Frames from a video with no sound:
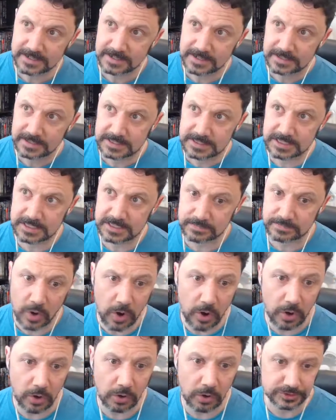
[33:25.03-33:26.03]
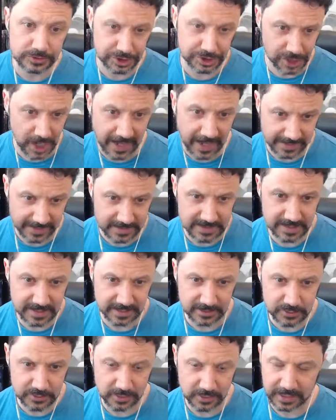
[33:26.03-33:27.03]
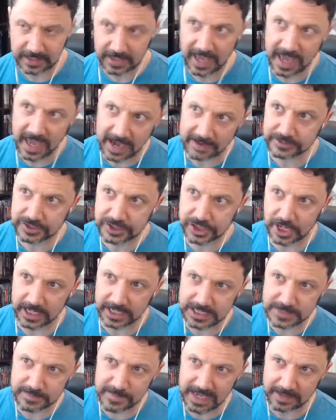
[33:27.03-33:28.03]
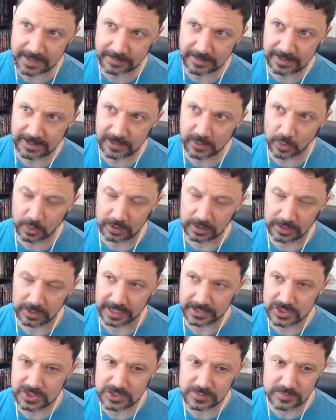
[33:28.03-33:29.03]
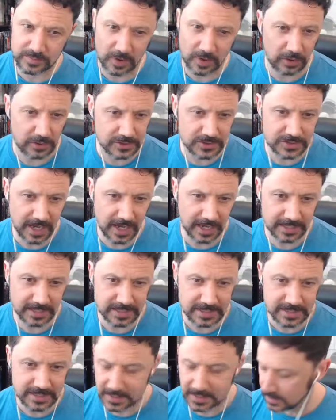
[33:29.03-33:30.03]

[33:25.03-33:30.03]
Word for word: small giants, like sort of like half giants maybe, or like small size